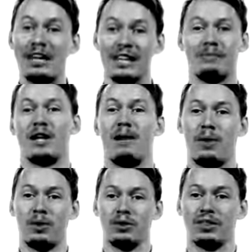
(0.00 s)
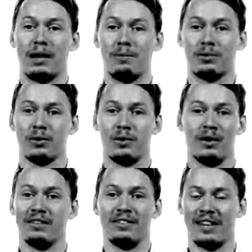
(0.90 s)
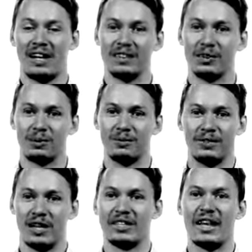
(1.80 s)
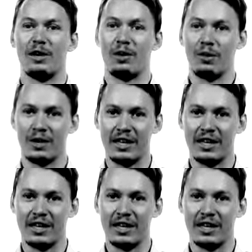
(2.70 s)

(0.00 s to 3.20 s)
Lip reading: left-arm bowlers come through in the last sort of 10 to 30